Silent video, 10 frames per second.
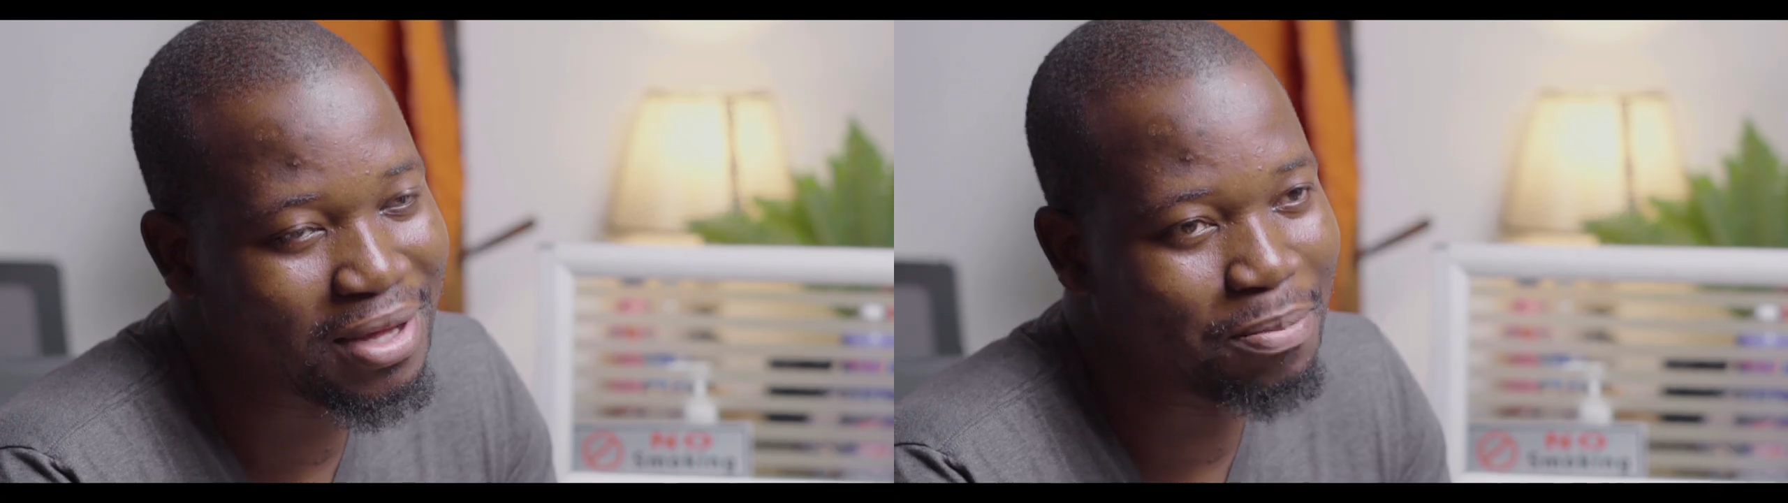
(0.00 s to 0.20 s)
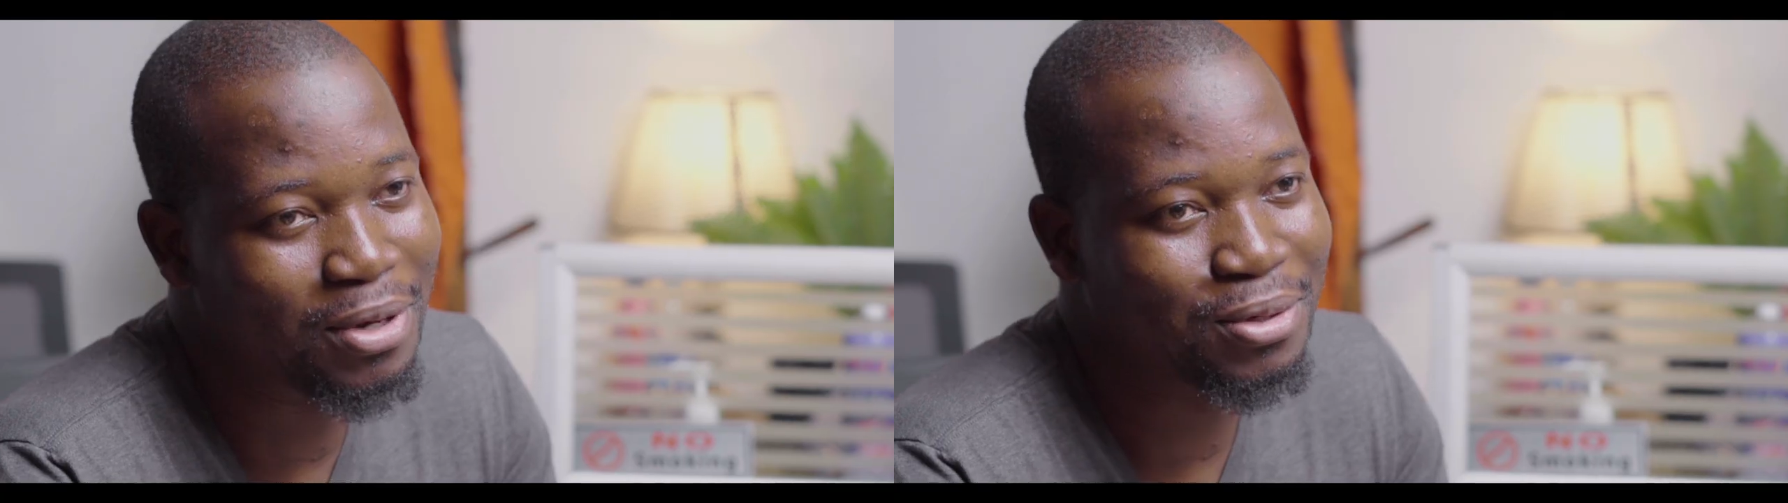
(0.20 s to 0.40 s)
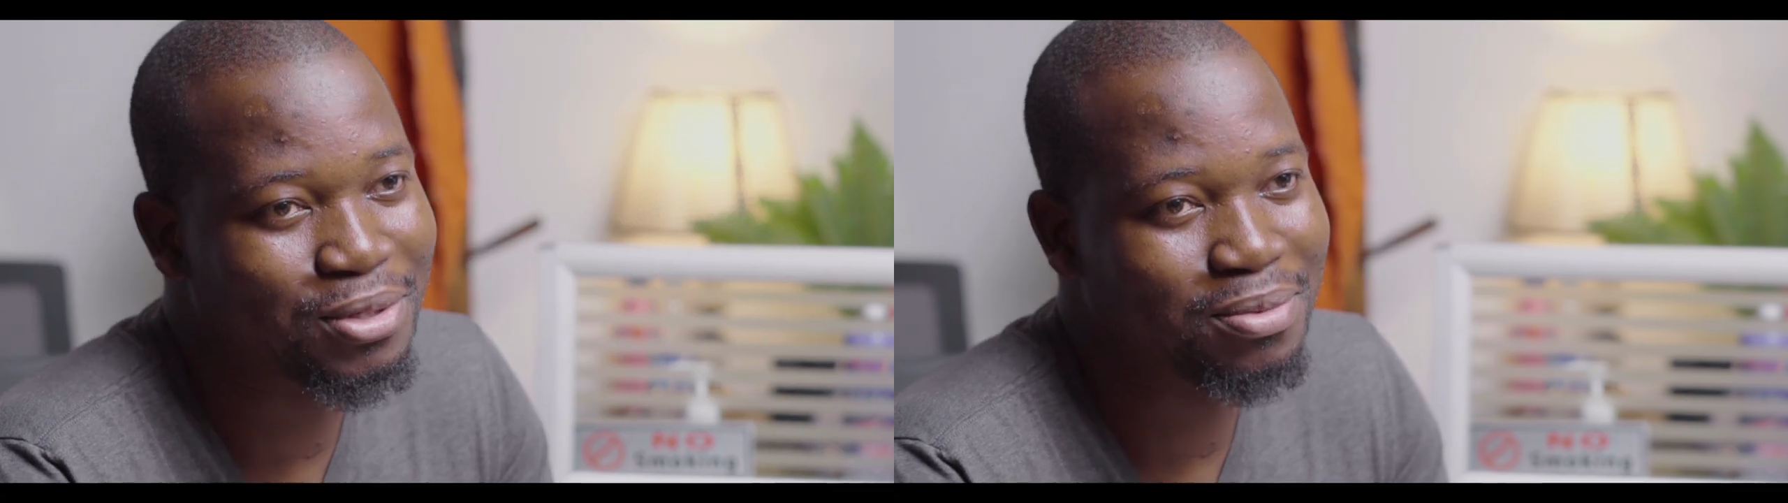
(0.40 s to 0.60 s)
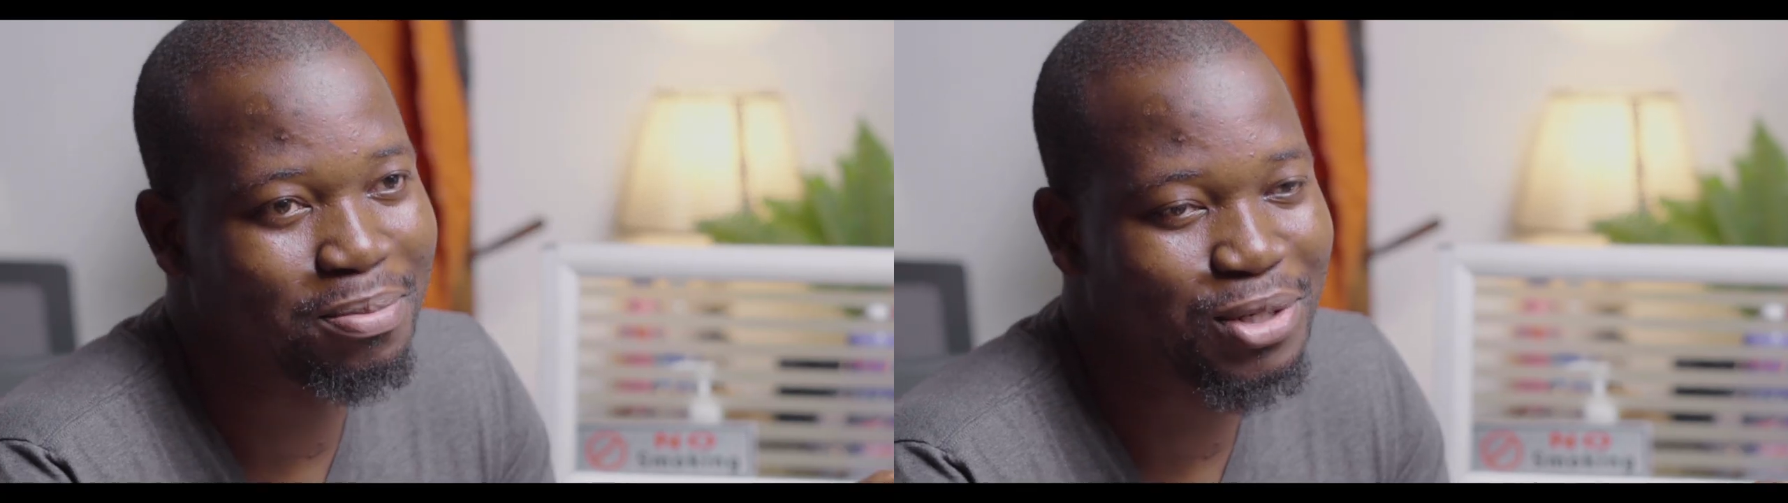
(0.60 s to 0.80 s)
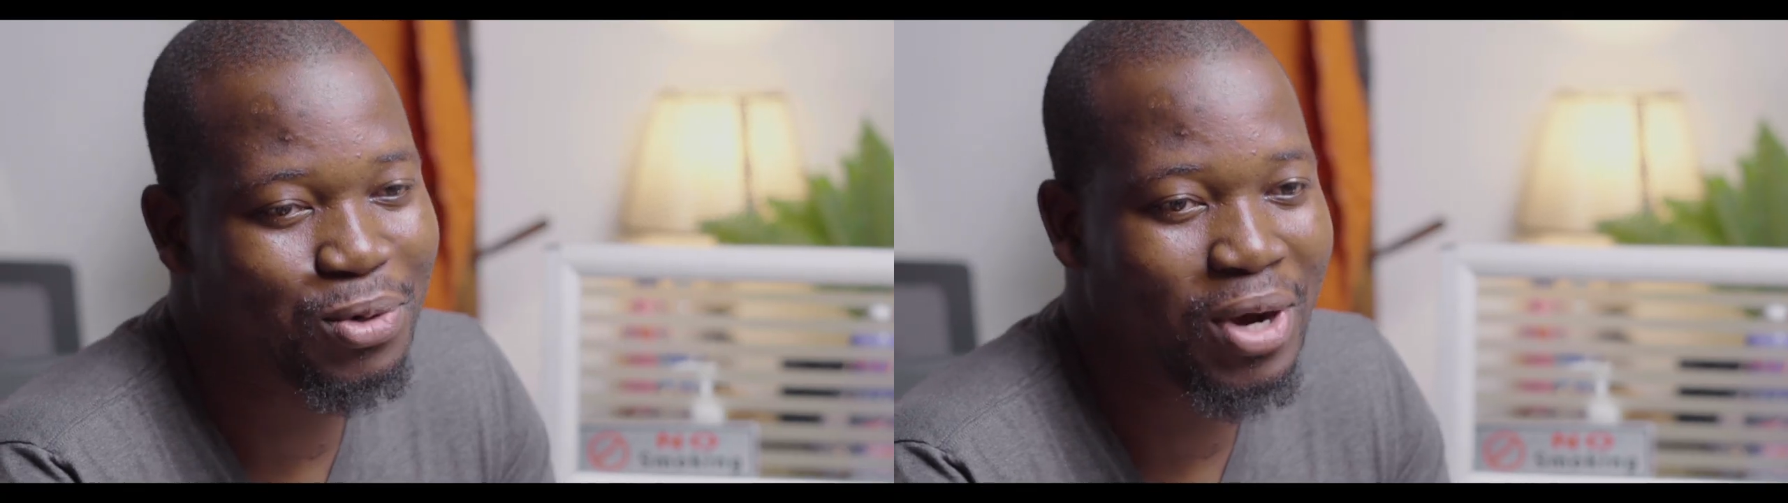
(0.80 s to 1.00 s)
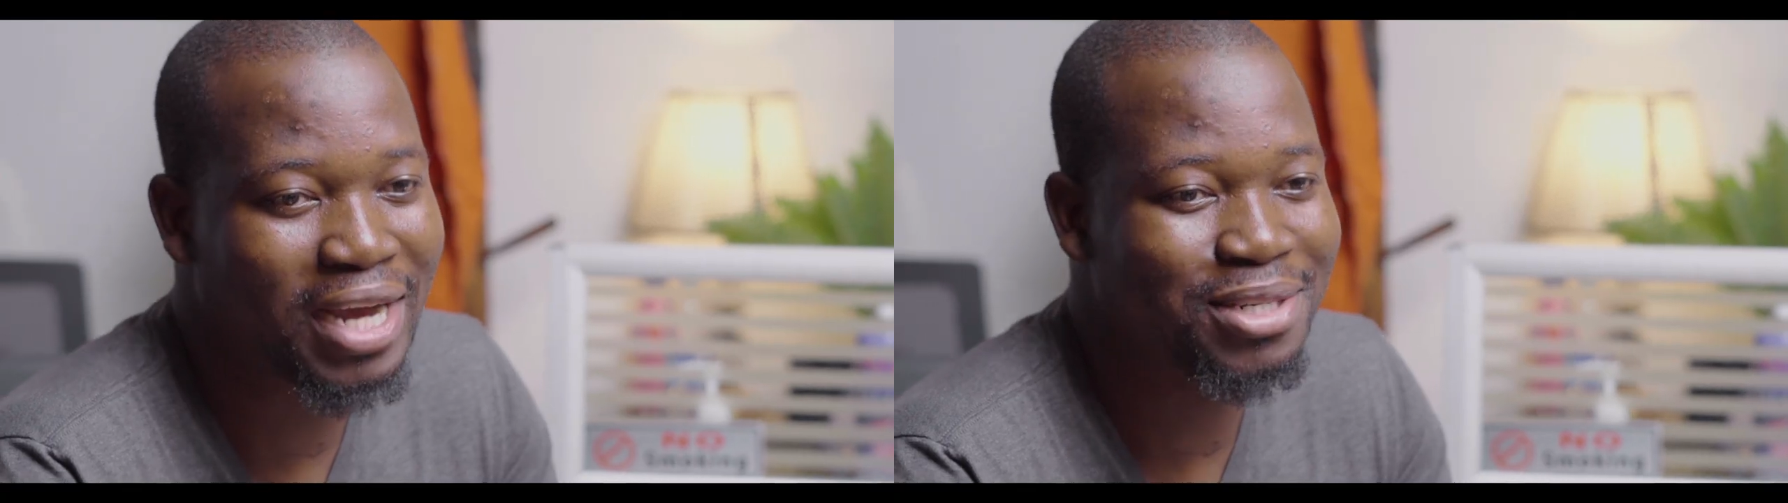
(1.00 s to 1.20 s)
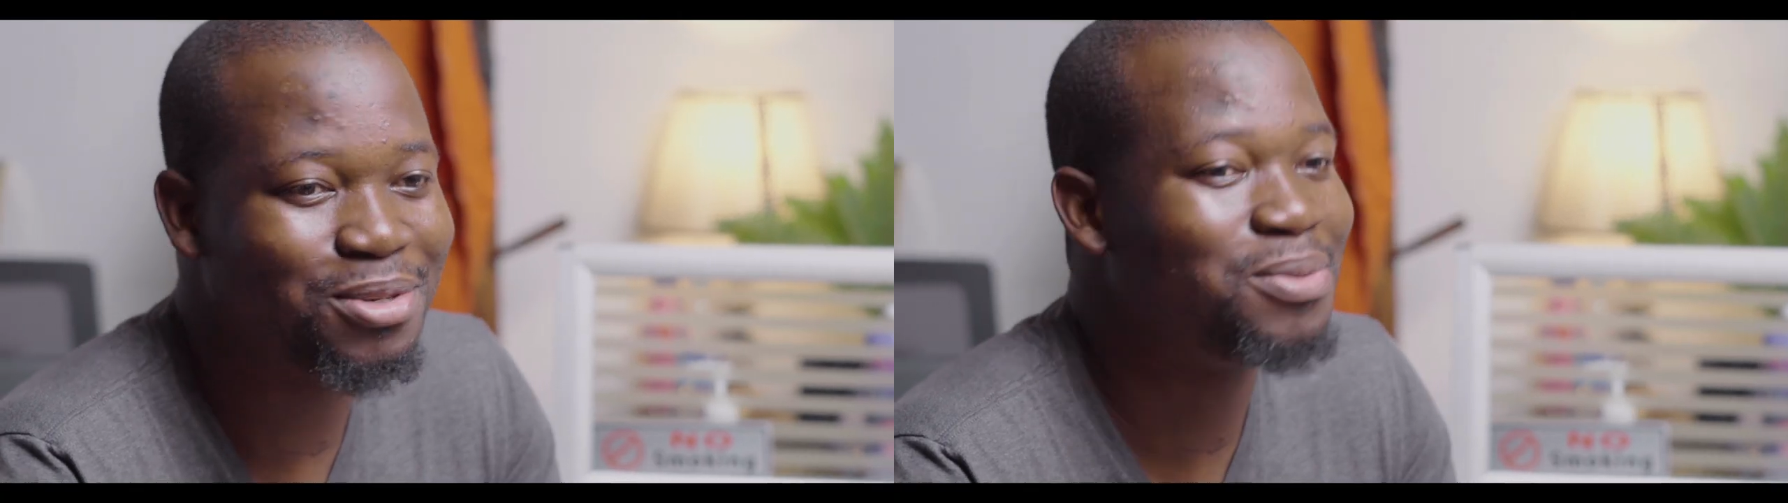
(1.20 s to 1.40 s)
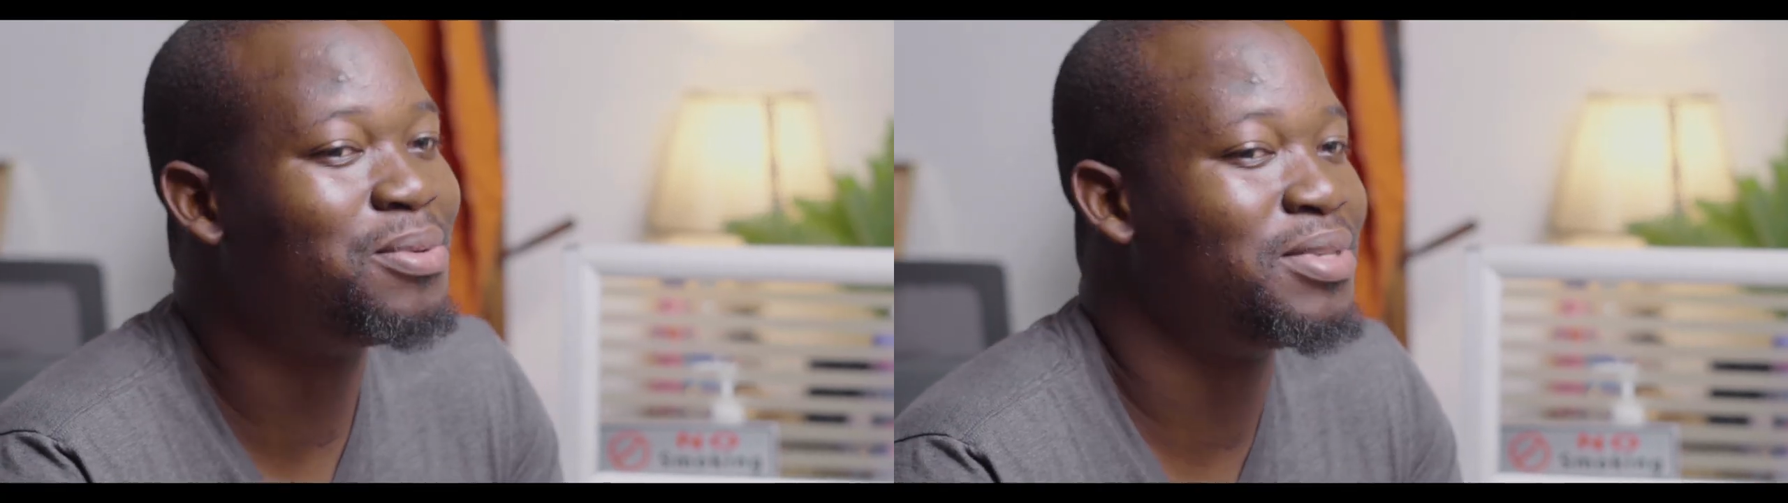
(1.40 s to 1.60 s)
the bills will be too high
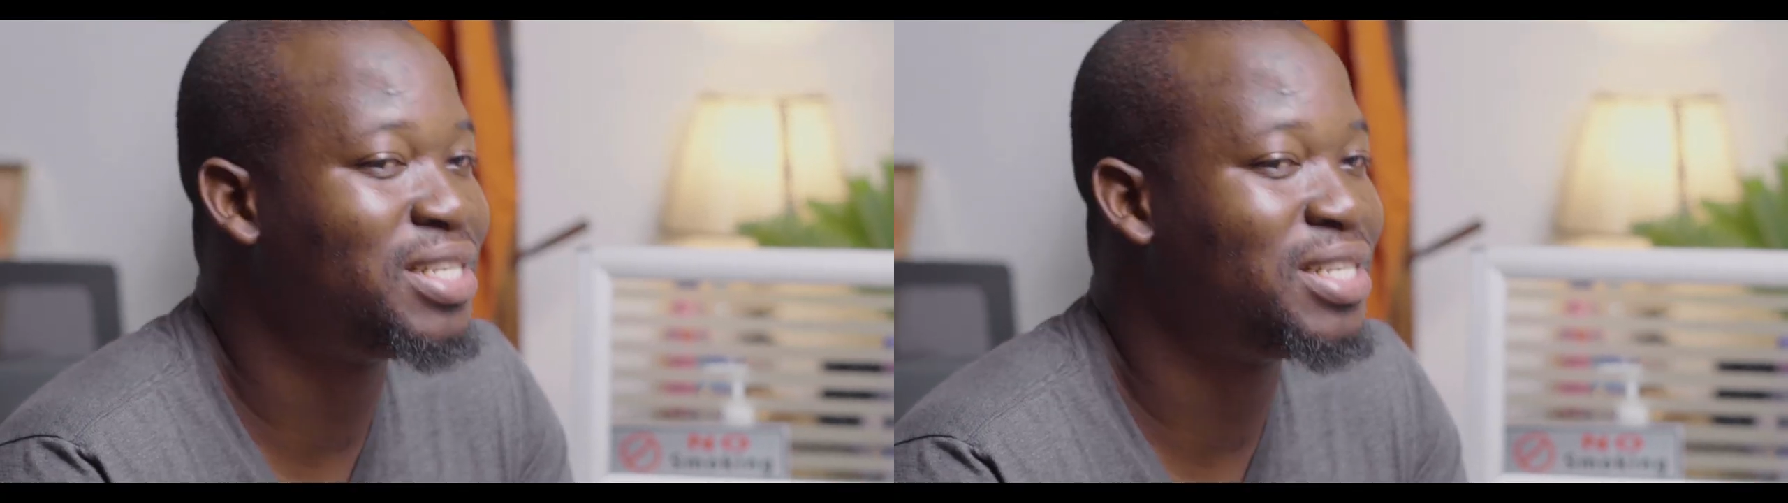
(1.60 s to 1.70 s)
to